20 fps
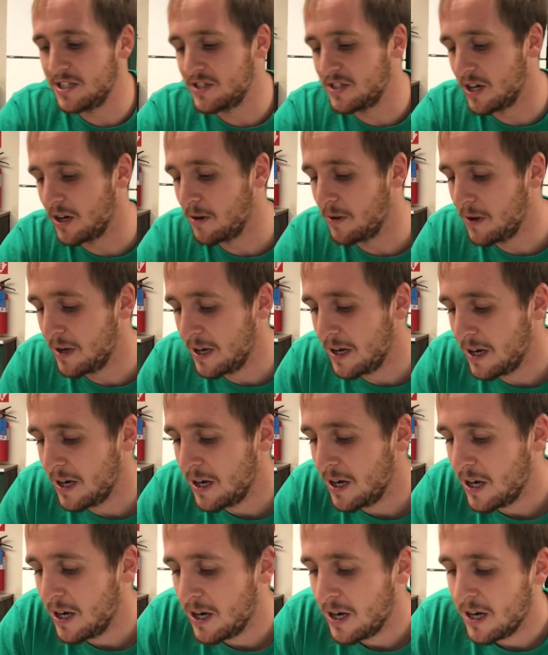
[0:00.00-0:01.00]
So
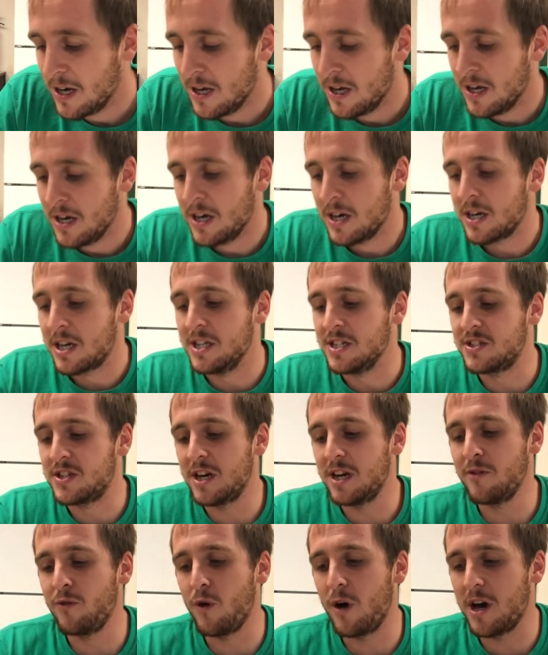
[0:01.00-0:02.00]

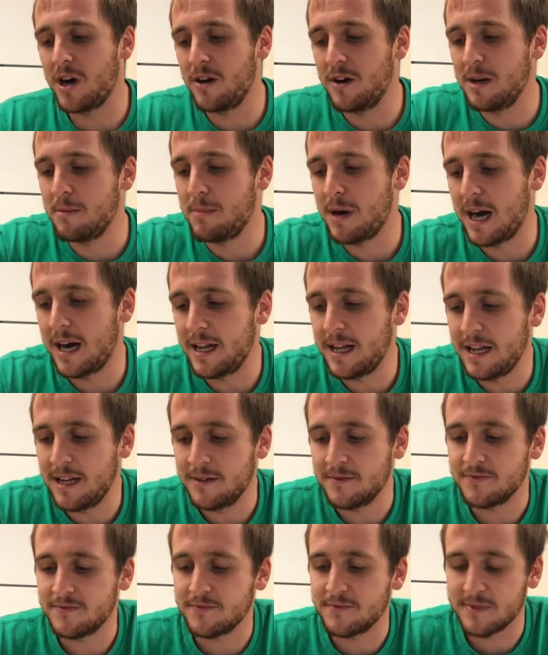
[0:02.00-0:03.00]
conserve water in
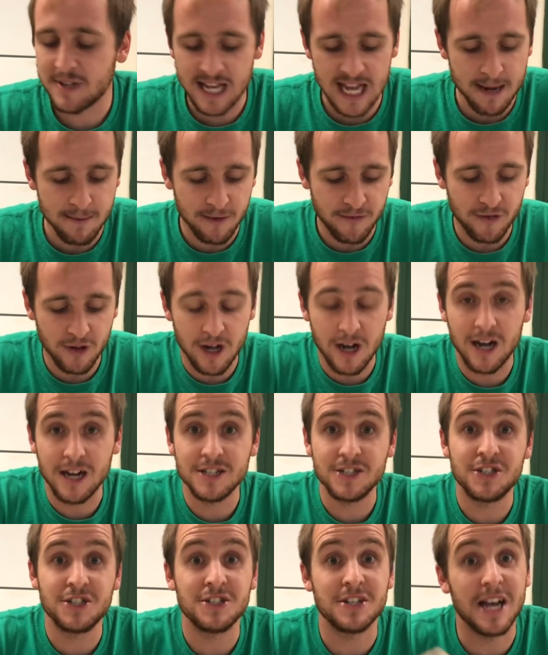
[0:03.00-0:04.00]
body,
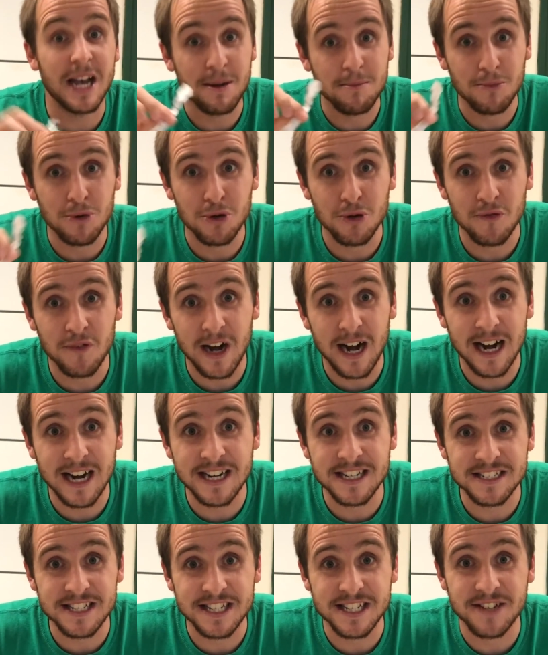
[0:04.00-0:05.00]
camouflage, and move
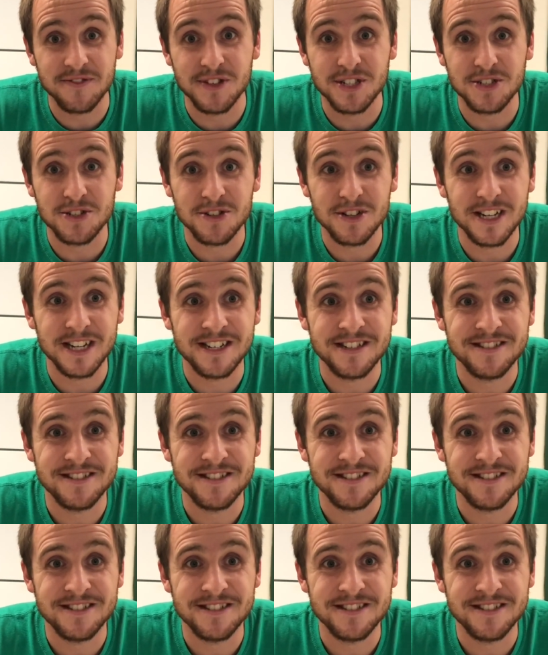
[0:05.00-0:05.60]
eyes individually.